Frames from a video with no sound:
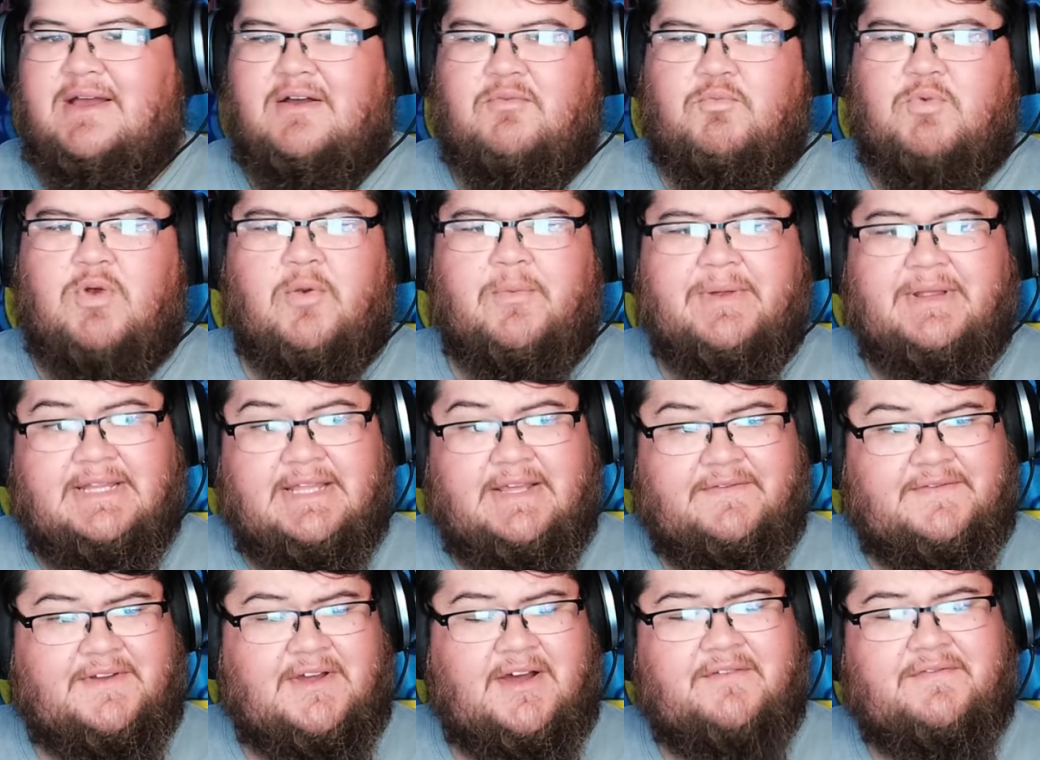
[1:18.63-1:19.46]
where we
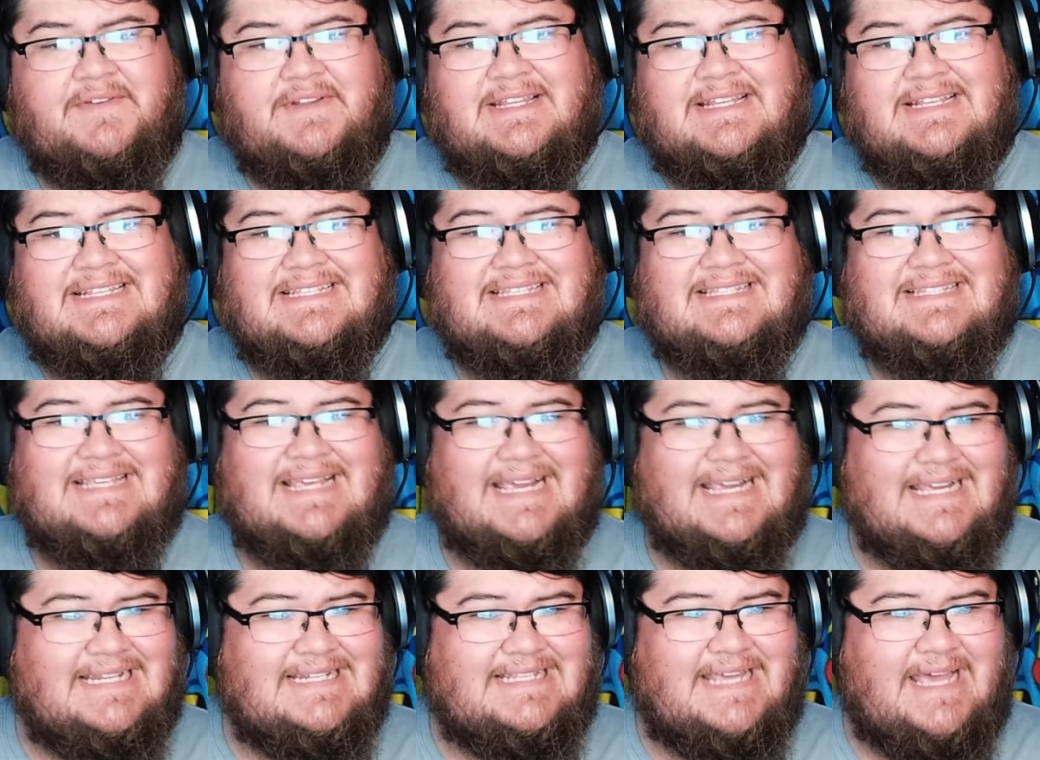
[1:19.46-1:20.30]
left off in the
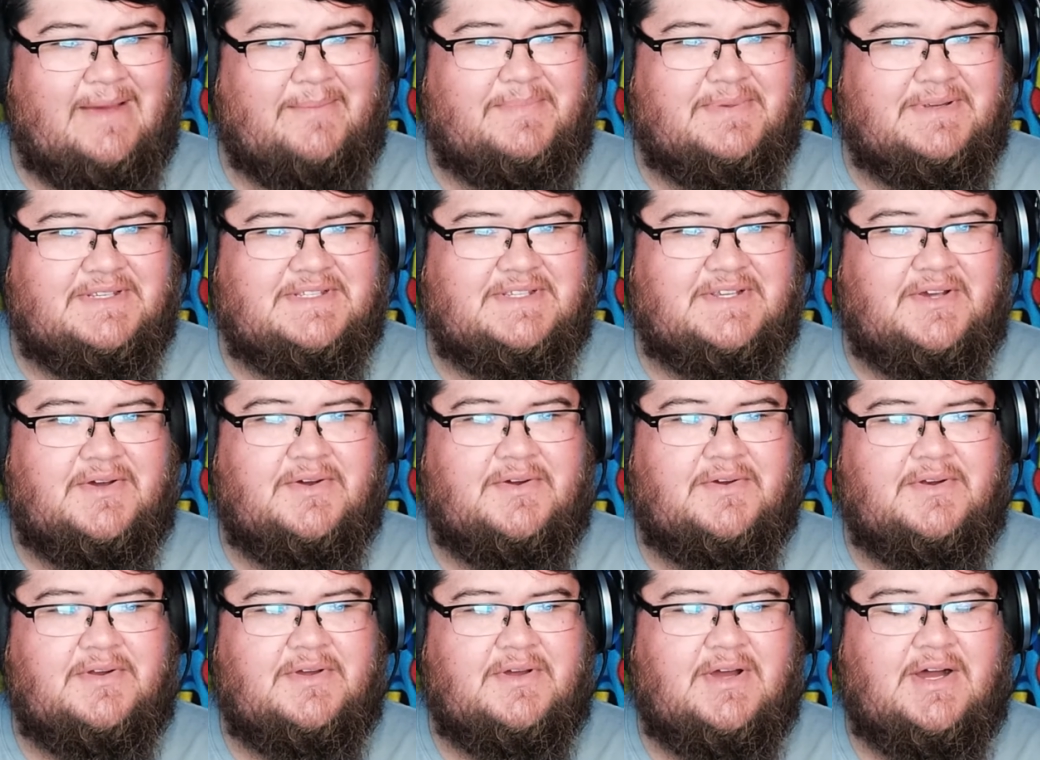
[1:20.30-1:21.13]
second
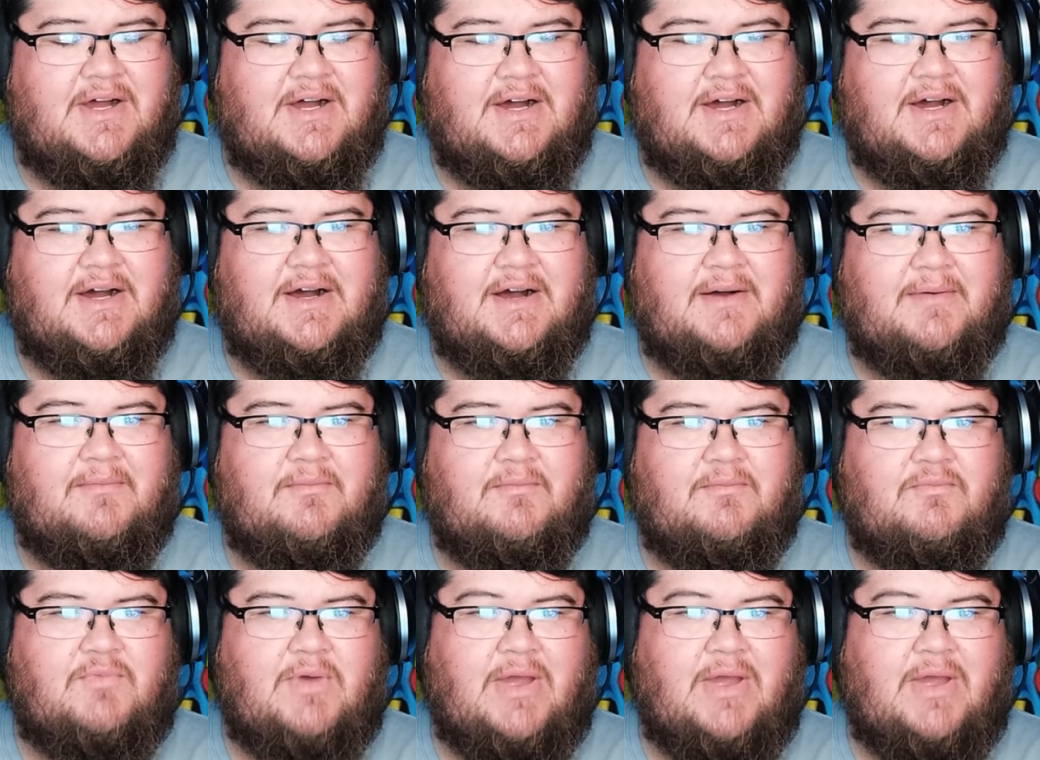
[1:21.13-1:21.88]
episode, um,